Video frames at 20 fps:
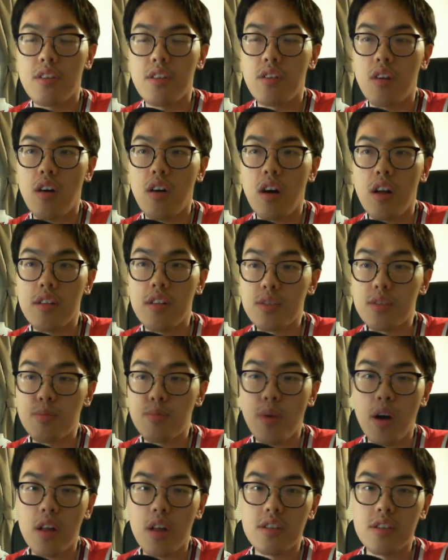all his
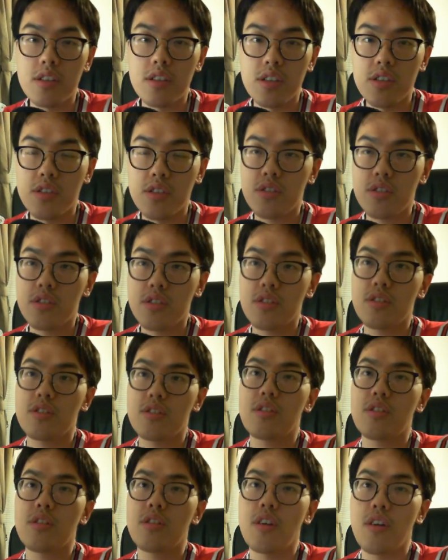policies
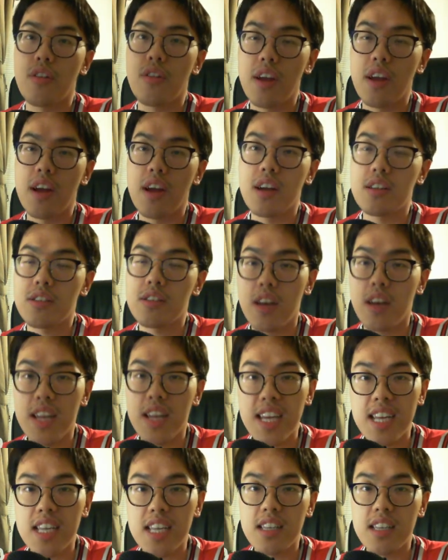are there. It's not
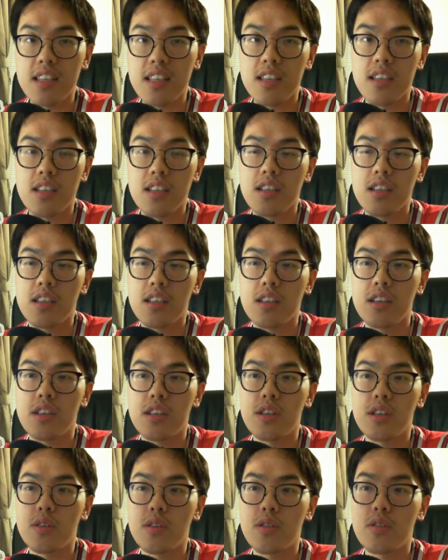hidden.
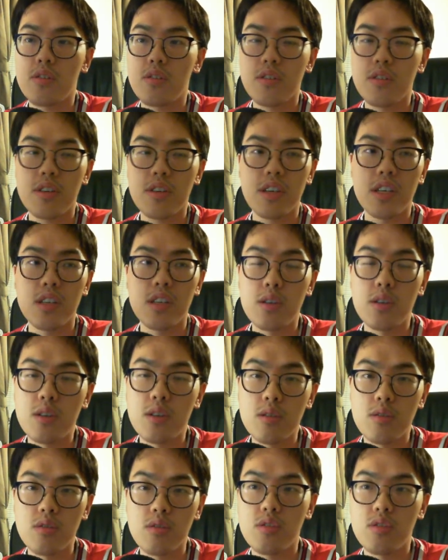He
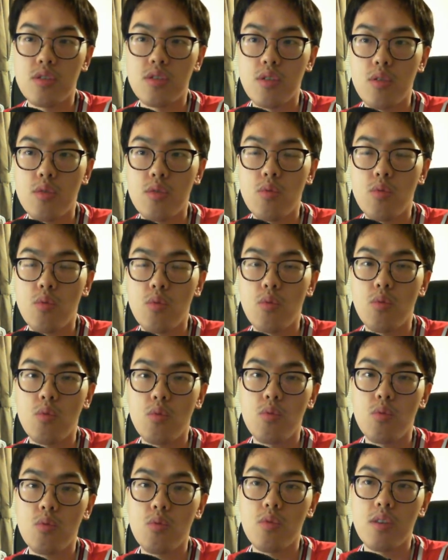knows,
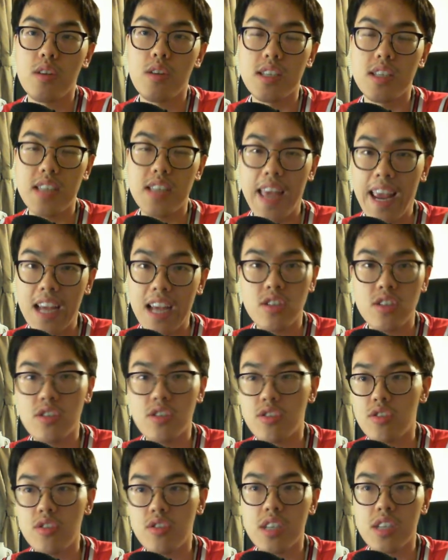his
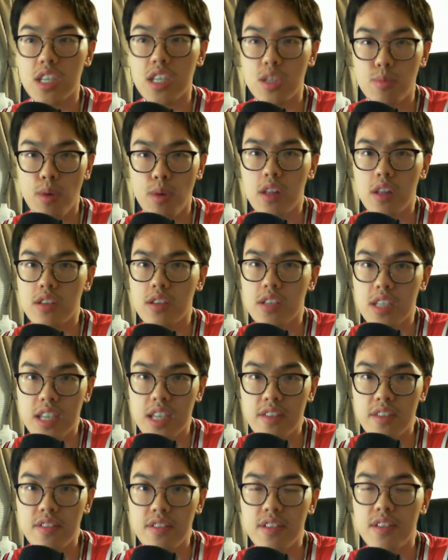answers to each policy
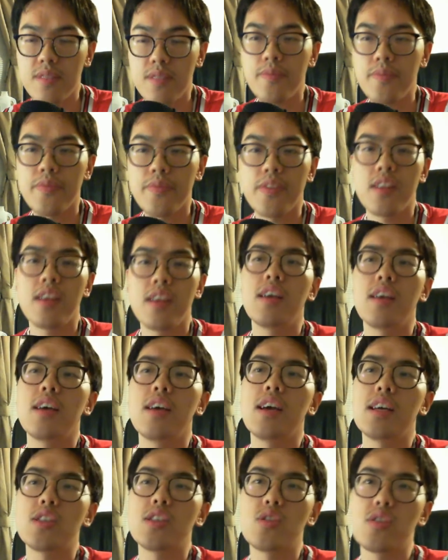given.
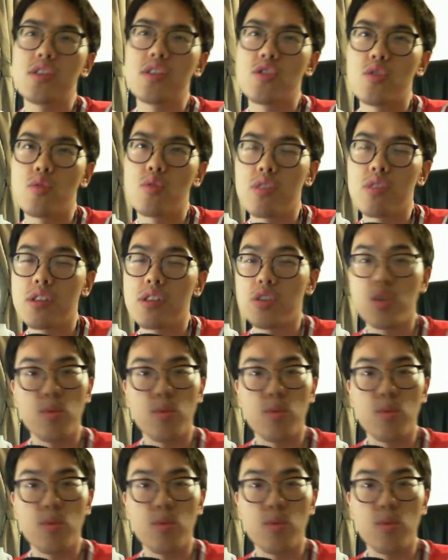So there's no really